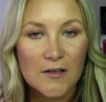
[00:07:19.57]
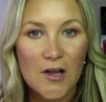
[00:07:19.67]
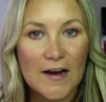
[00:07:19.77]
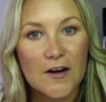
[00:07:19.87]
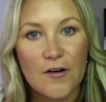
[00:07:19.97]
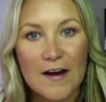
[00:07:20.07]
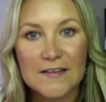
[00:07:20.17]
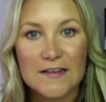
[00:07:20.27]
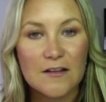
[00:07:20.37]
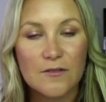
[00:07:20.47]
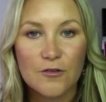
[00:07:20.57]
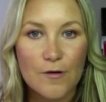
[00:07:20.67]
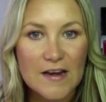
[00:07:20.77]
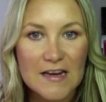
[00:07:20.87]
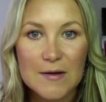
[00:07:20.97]
like a crazy,
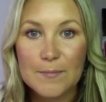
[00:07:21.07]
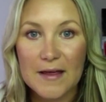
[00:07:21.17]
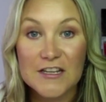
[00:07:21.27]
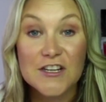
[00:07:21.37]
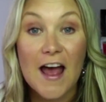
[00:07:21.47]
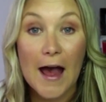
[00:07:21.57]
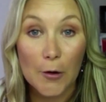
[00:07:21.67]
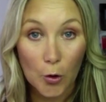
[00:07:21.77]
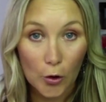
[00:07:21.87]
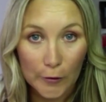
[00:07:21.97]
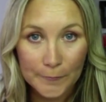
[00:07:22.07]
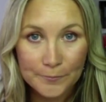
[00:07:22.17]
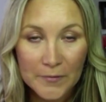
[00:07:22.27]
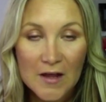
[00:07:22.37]
greedy bitch at all.